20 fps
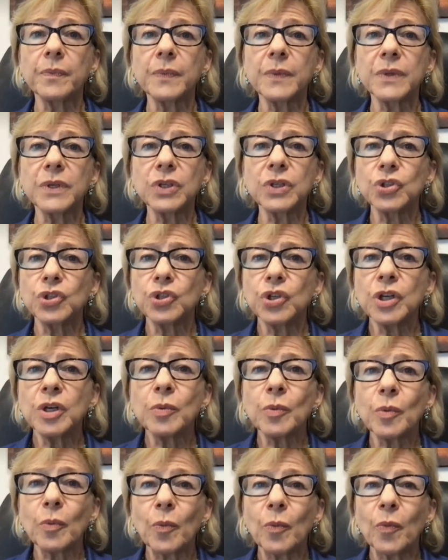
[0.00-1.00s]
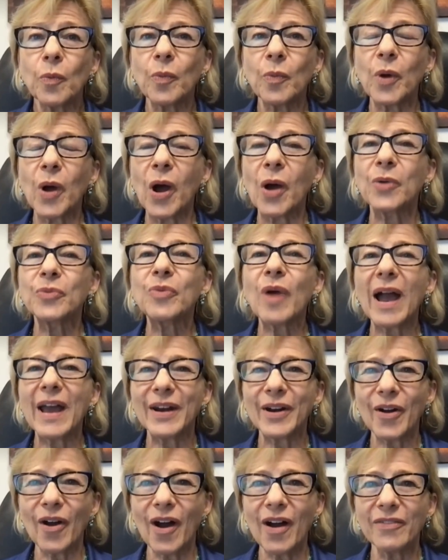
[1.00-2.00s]
you shouldn't write
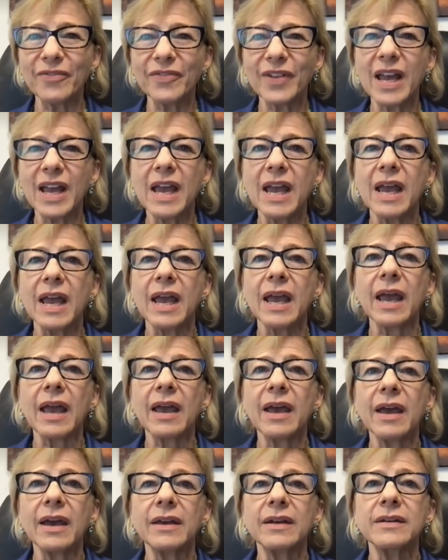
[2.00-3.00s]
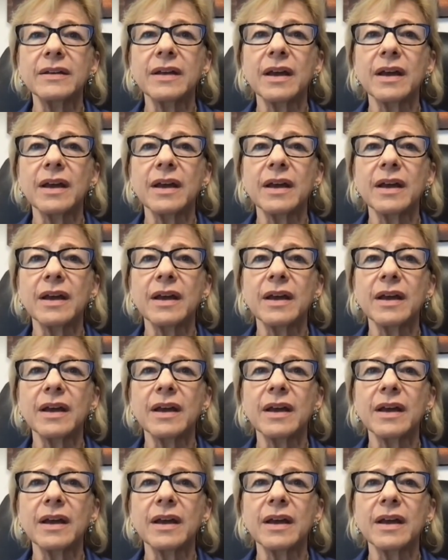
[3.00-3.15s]
it off. And